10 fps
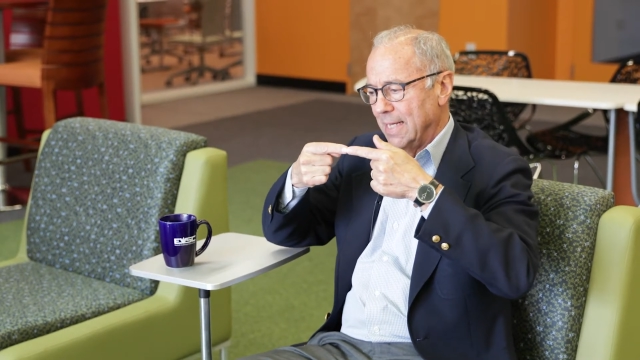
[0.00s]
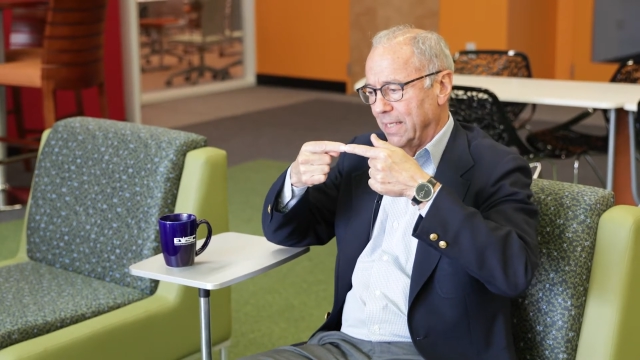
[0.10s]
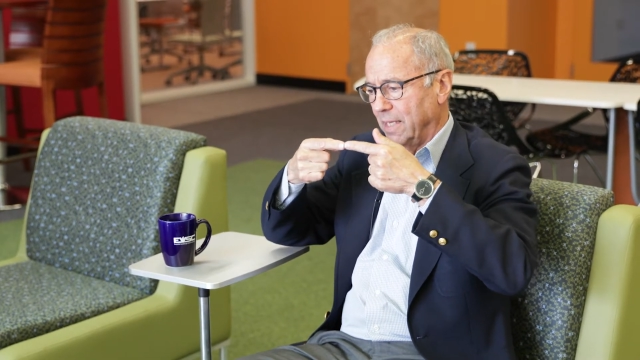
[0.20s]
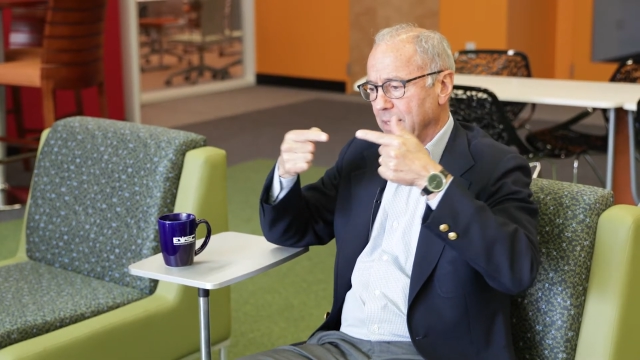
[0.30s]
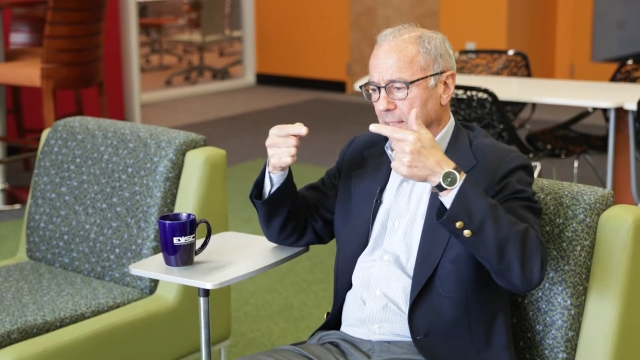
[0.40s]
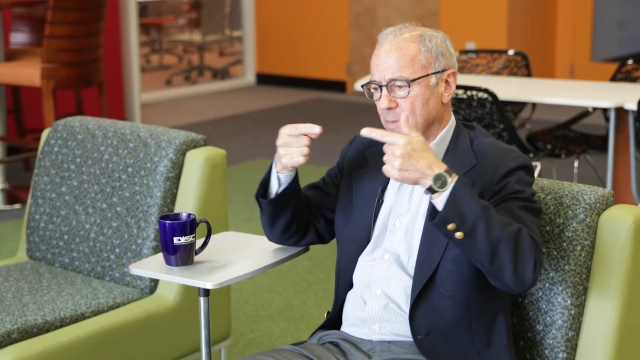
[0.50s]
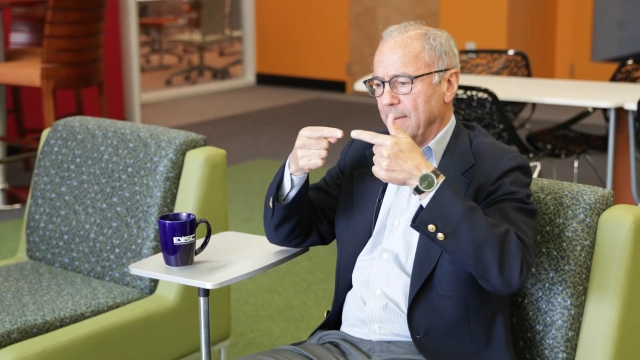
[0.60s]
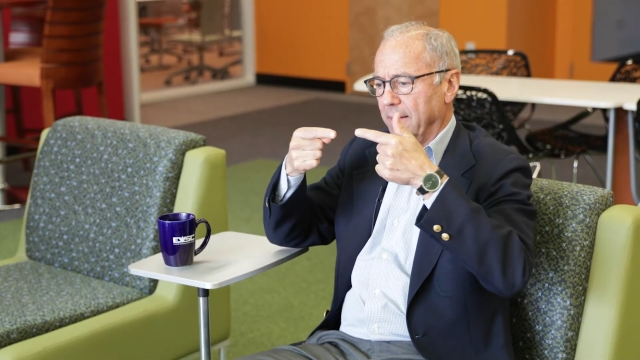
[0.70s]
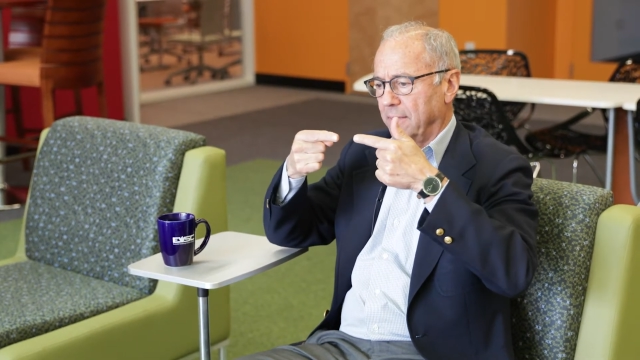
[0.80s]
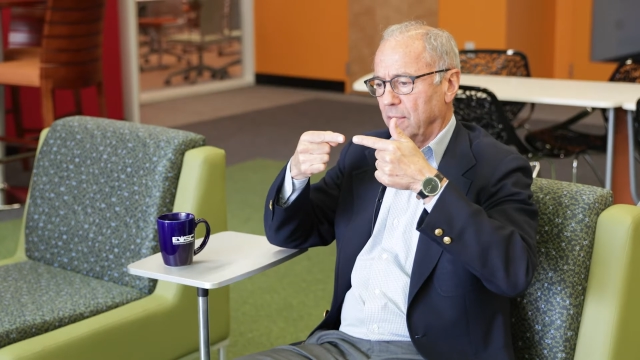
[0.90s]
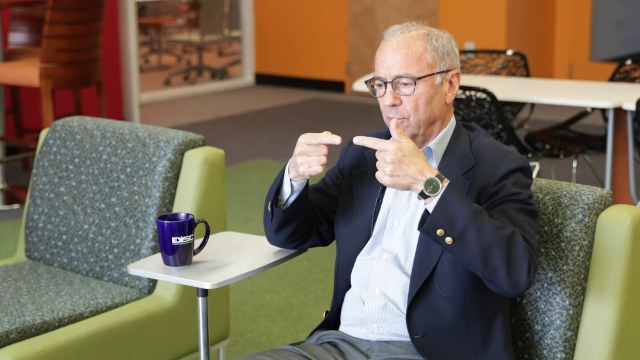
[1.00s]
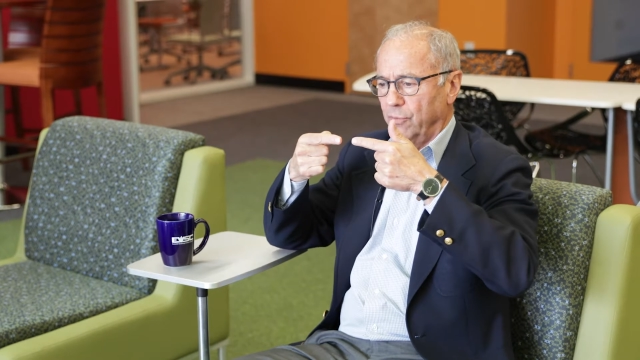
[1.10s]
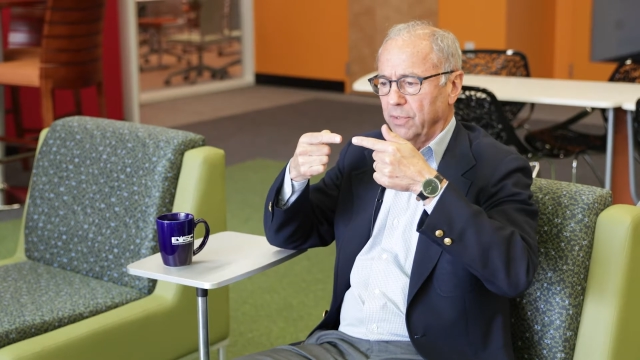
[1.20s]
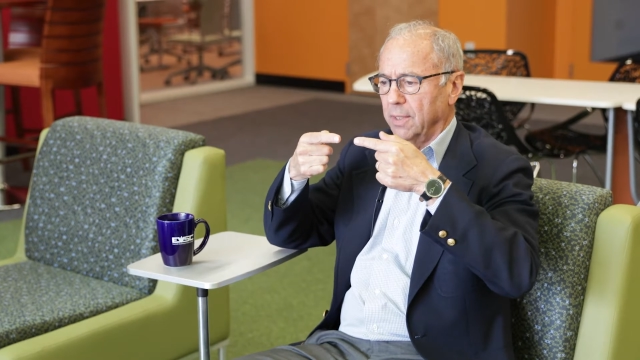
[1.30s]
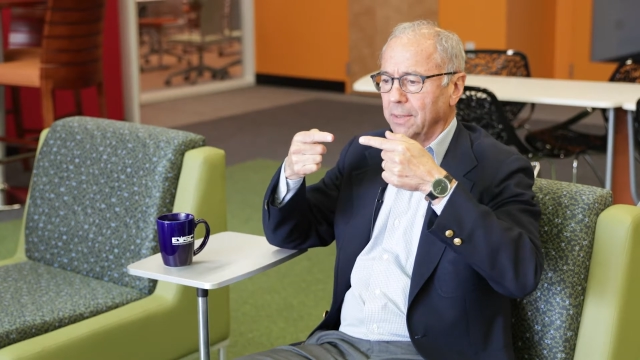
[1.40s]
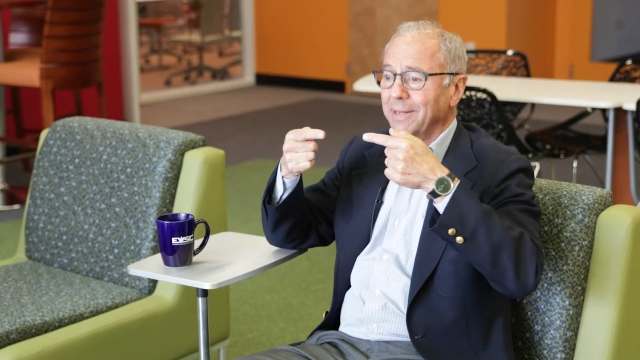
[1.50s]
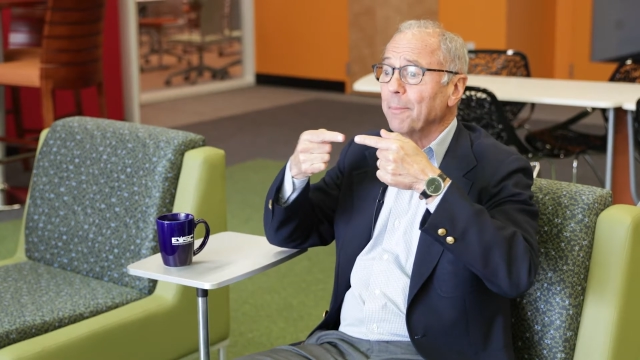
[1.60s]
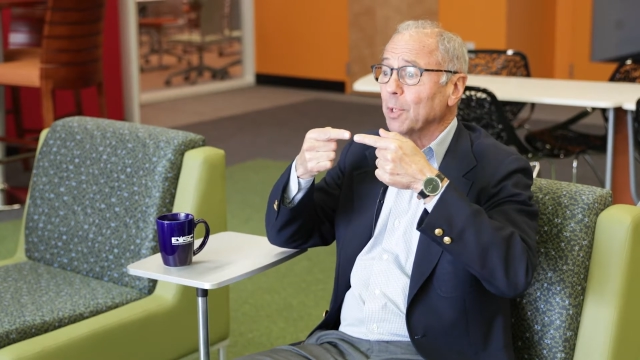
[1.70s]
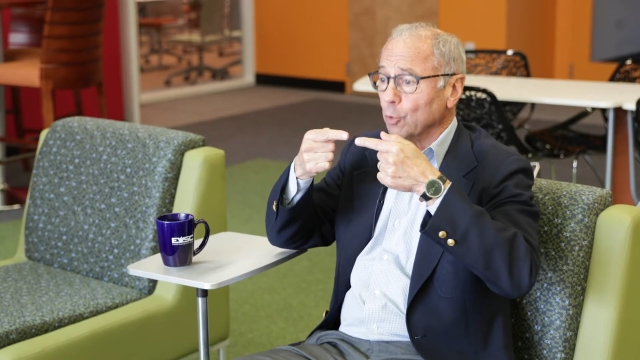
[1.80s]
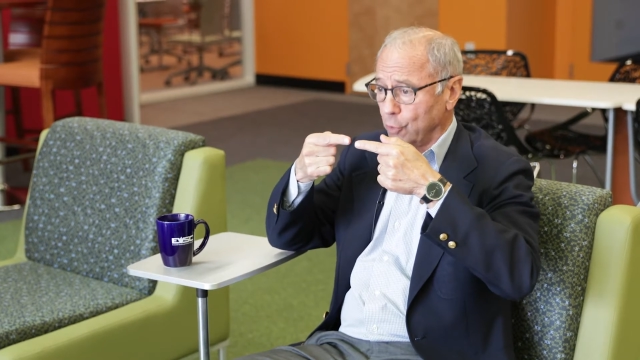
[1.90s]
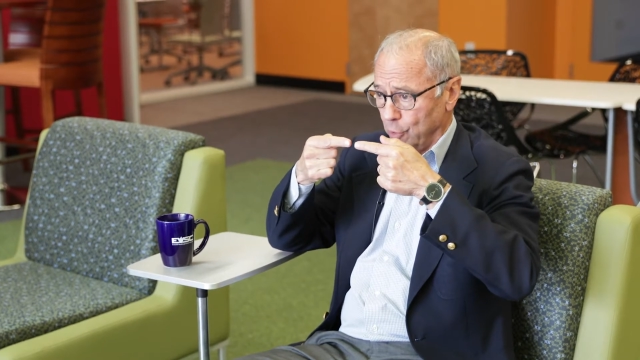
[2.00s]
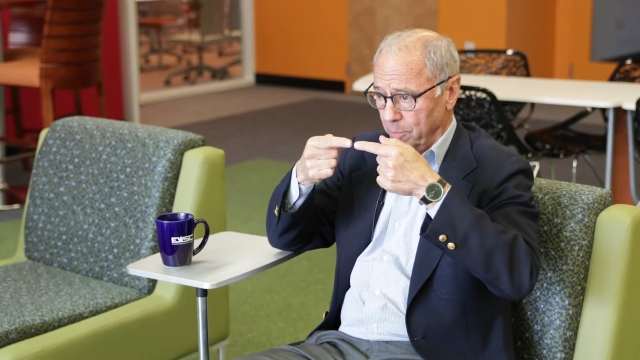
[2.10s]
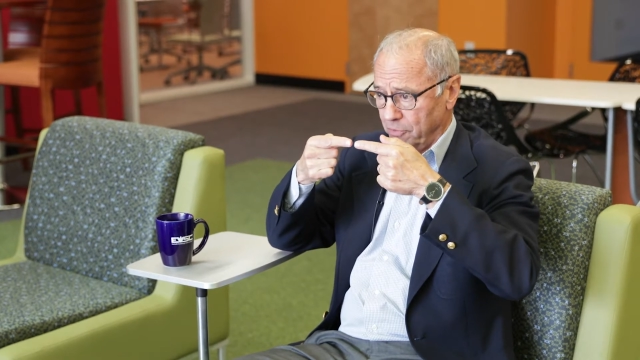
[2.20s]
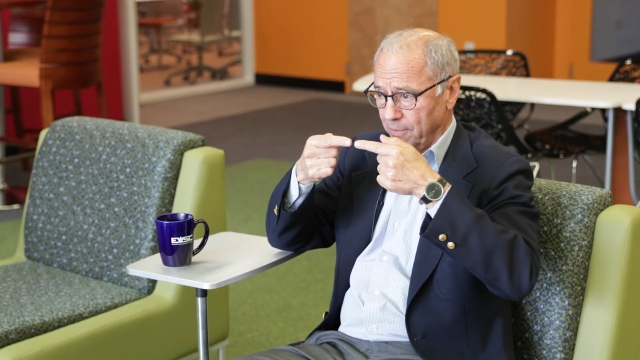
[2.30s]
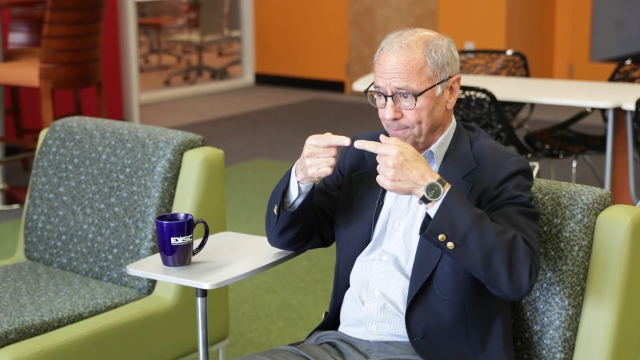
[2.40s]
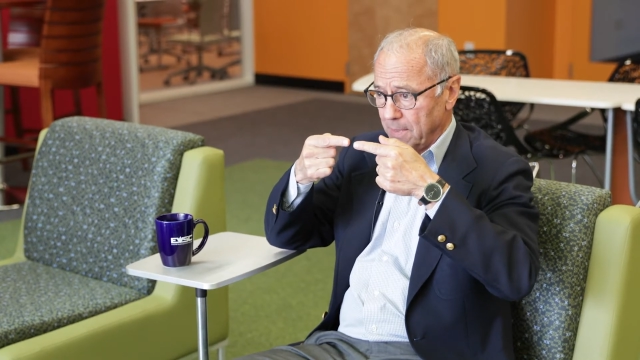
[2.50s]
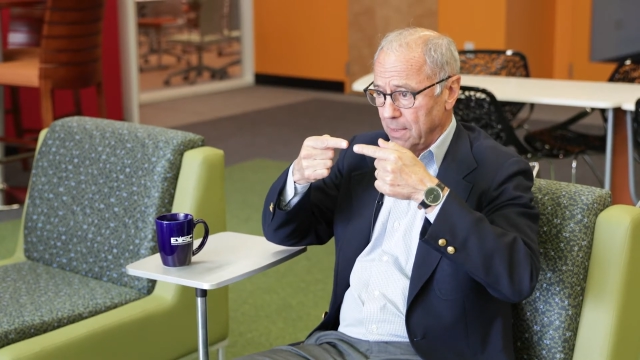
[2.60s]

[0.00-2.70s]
And they think about those in chemical terms.